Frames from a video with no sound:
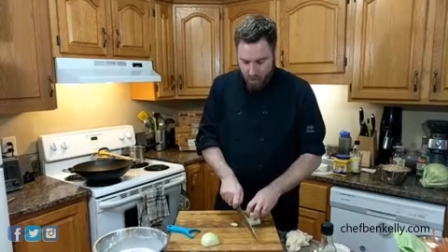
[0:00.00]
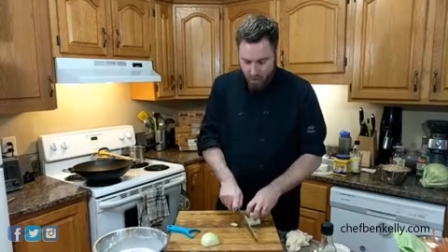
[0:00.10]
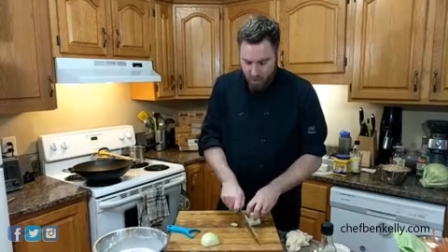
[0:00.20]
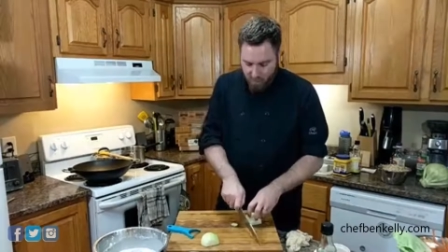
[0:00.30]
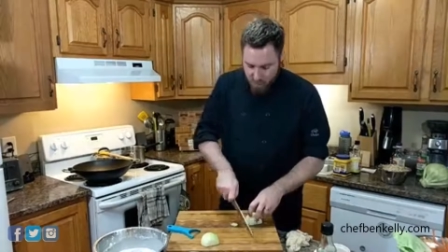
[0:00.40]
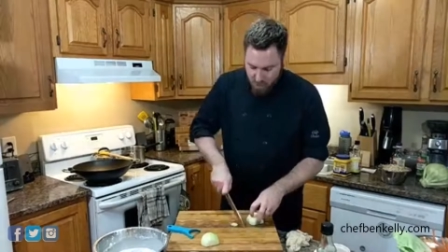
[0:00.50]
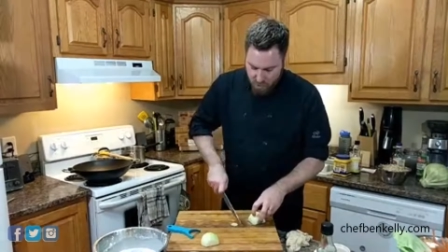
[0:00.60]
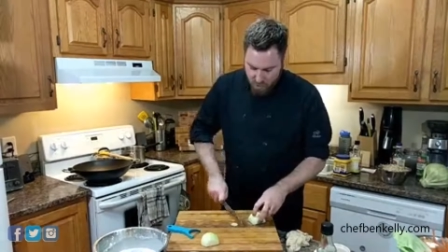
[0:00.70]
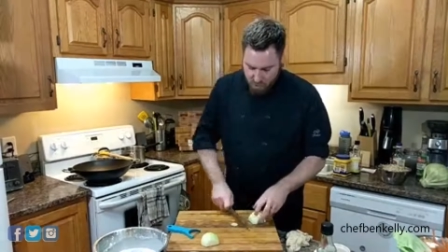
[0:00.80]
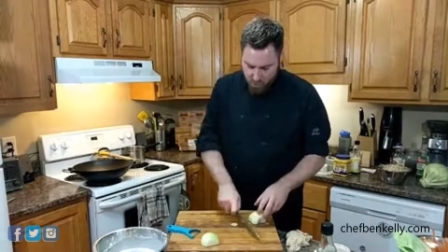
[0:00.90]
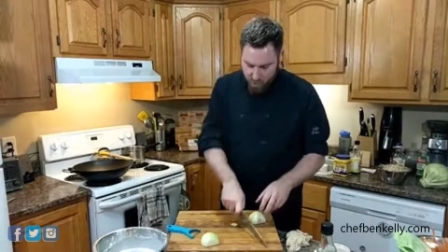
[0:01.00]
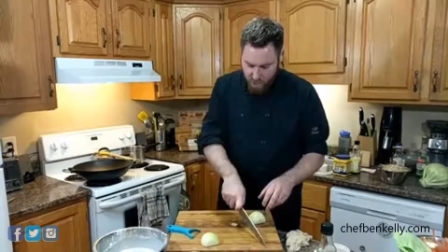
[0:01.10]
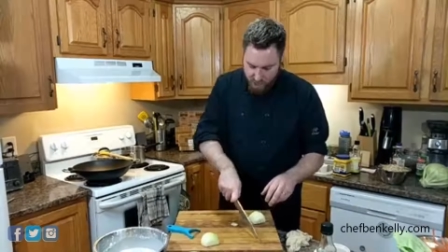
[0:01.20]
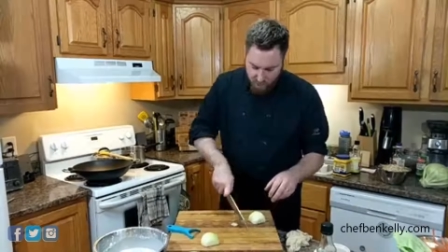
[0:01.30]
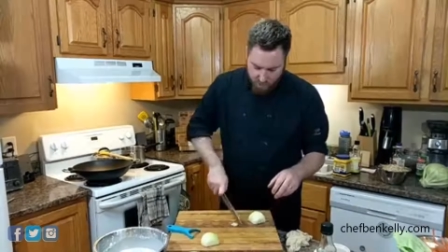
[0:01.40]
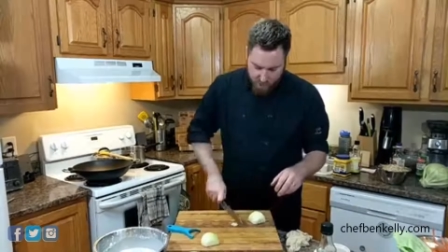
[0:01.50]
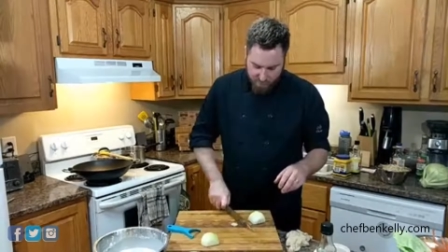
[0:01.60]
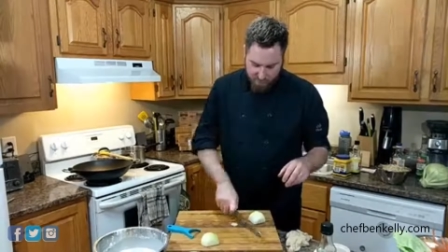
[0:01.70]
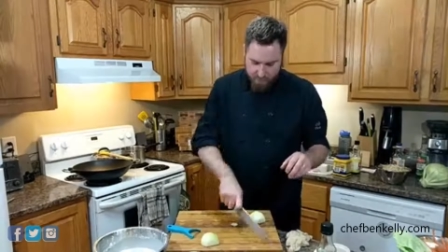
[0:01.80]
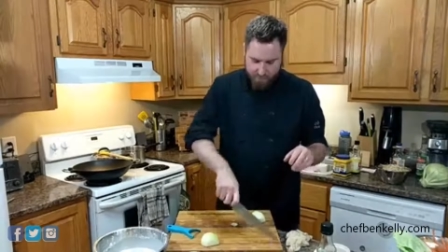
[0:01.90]
So if you just kind of drag your
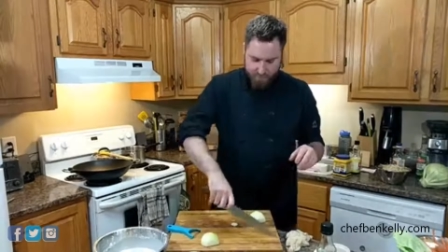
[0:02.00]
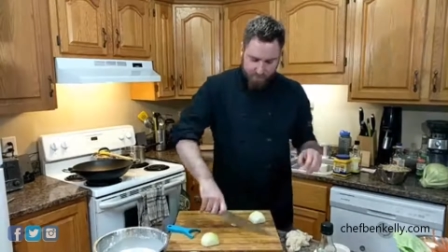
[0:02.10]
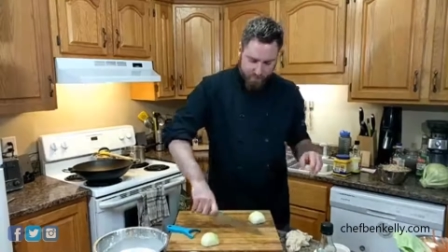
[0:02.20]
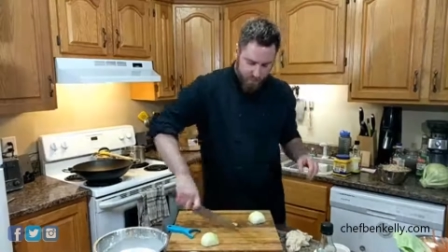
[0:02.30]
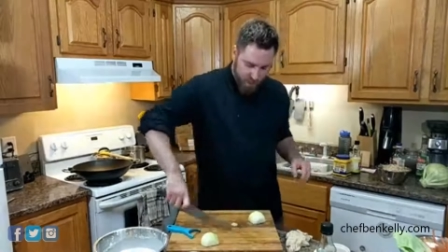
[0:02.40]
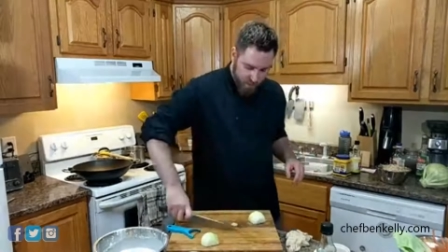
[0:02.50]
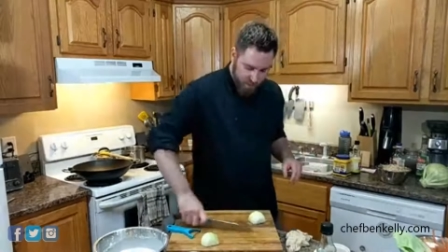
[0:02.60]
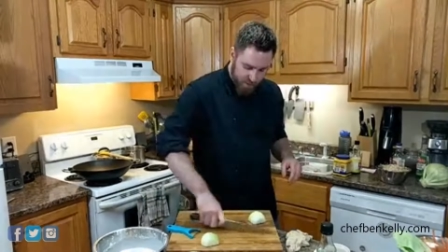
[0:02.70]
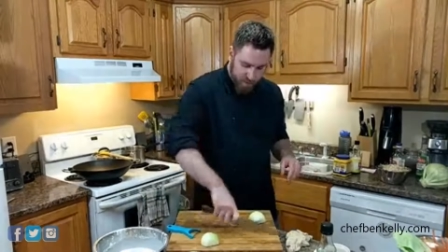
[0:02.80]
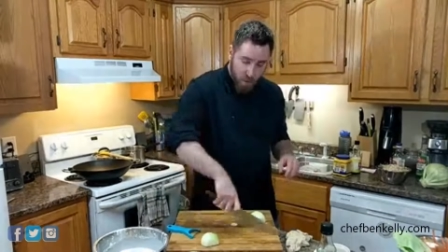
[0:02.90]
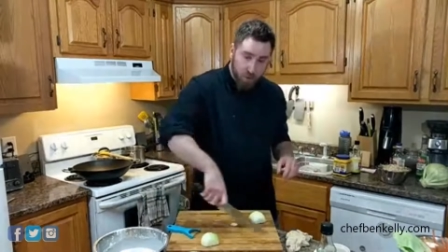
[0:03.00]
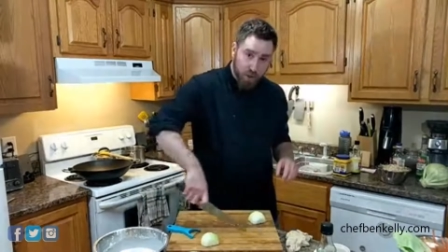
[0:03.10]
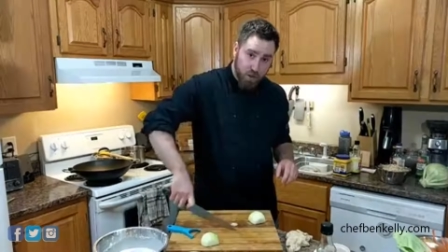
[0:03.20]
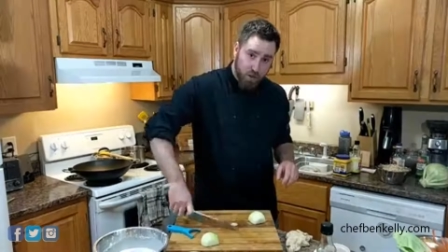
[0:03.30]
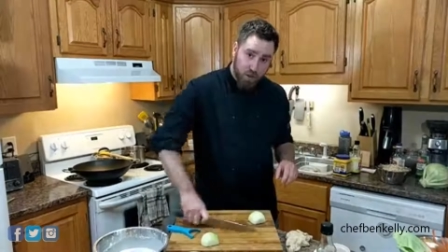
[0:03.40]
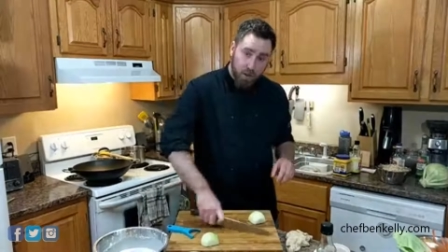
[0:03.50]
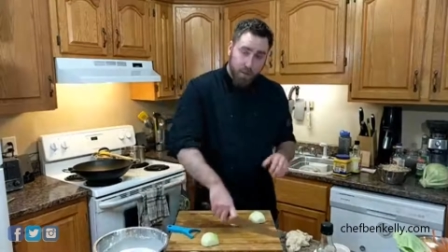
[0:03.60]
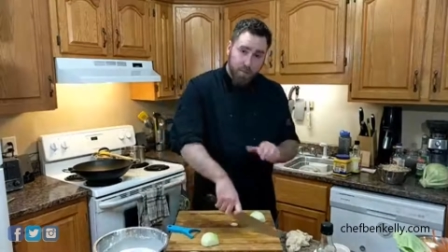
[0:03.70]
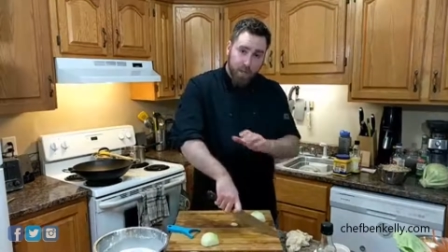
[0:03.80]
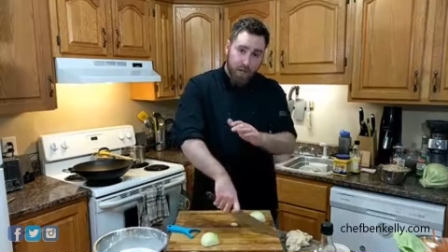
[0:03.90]
knife in this motion,
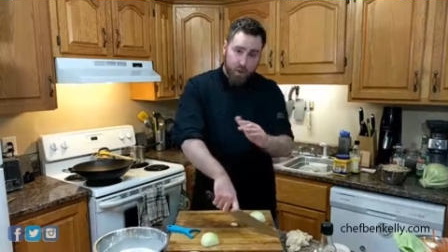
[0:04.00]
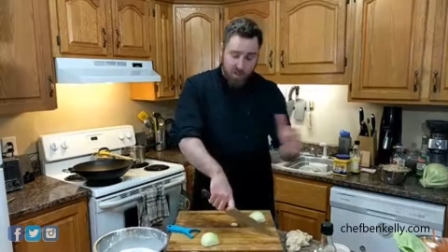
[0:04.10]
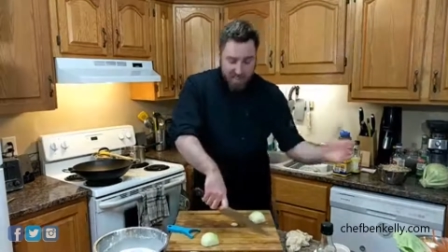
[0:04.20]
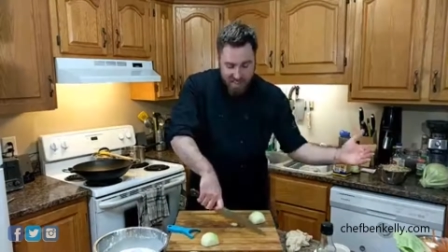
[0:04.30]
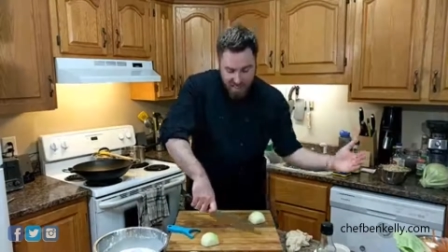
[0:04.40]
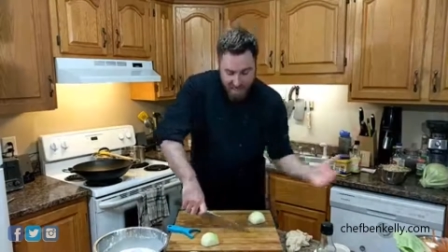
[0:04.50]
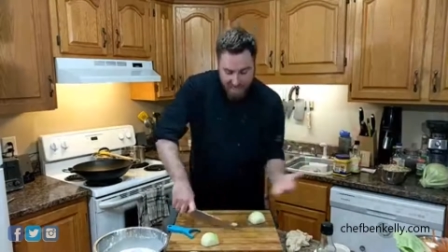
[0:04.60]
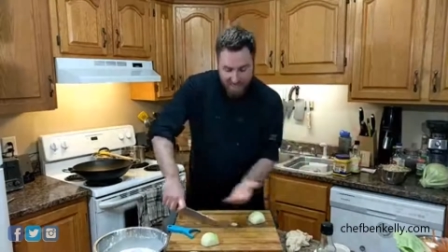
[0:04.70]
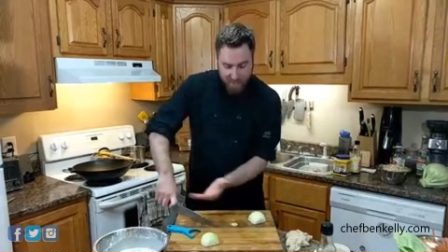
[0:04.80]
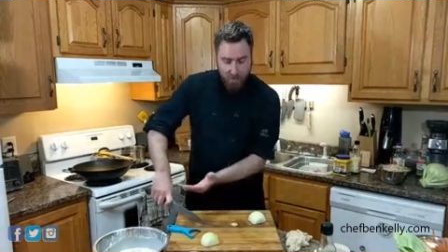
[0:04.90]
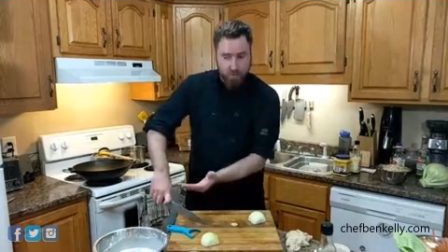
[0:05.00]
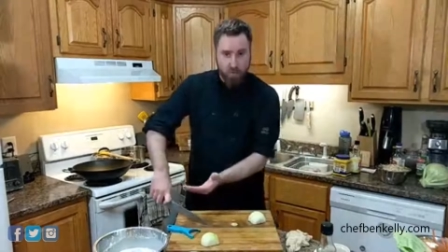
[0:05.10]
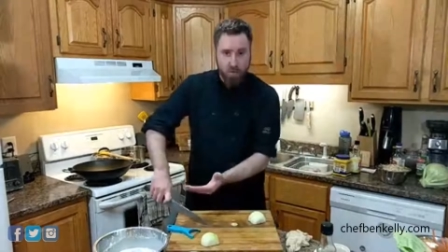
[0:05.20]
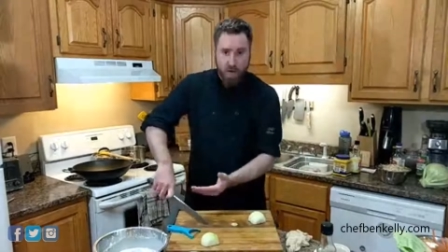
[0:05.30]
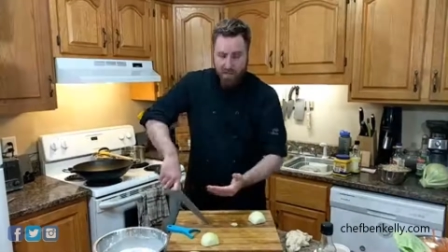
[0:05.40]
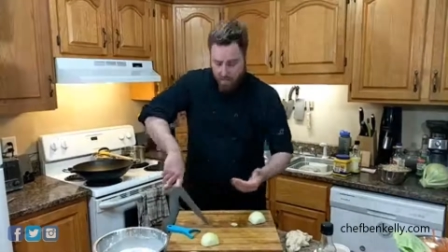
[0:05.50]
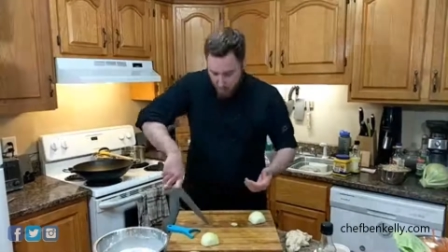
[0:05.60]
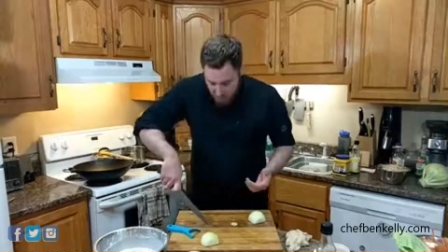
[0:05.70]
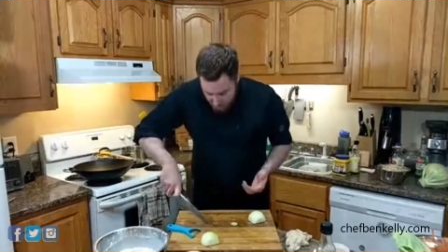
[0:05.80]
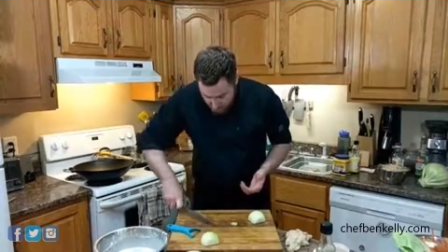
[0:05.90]
you're slicing through it as
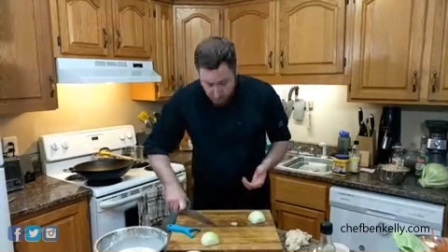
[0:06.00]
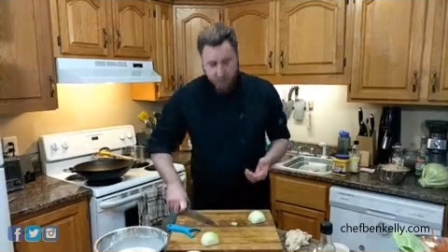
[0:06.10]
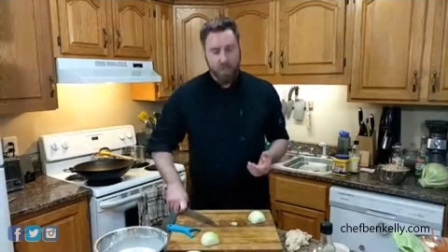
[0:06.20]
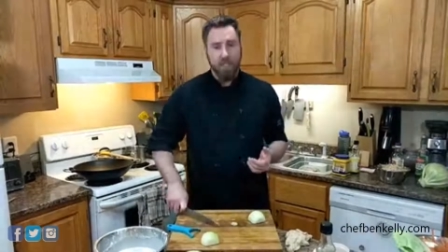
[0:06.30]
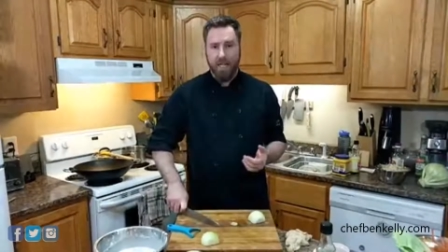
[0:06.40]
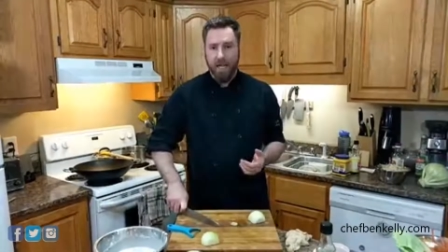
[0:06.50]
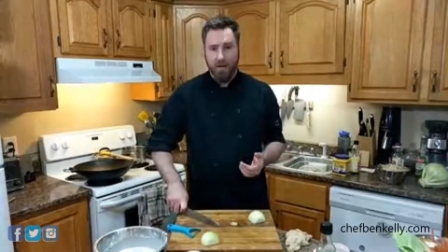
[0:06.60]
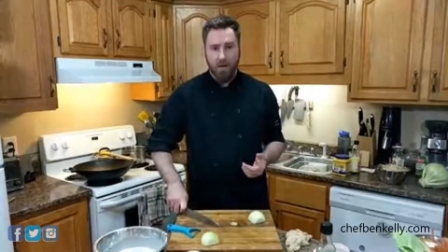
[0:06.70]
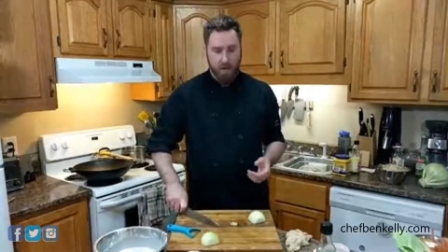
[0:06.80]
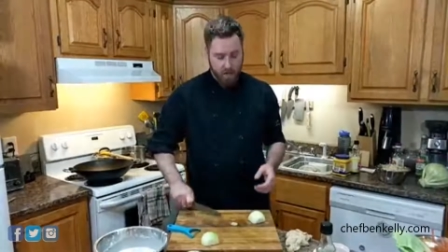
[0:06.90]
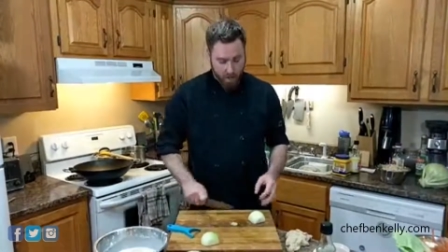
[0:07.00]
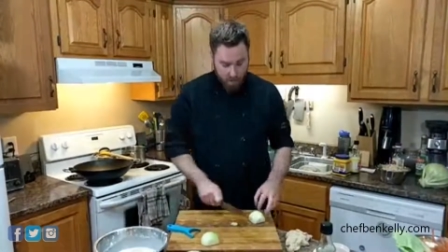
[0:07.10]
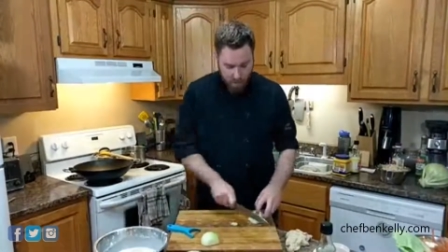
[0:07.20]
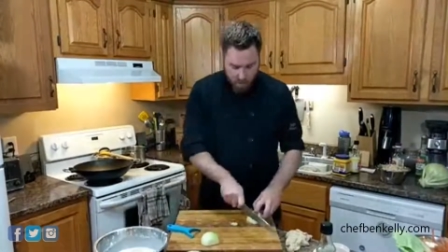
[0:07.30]
opposed to pushing down on it.